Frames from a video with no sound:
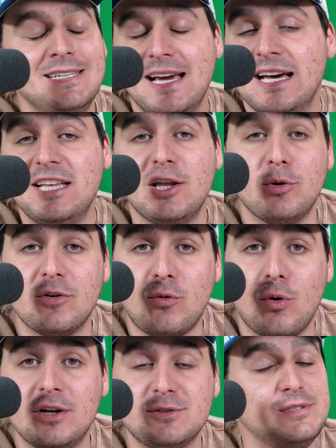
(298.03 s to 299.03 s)
and the other one, of
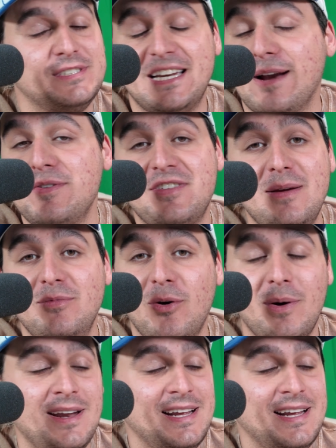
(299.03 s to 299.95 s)
course, we've seen every team do it.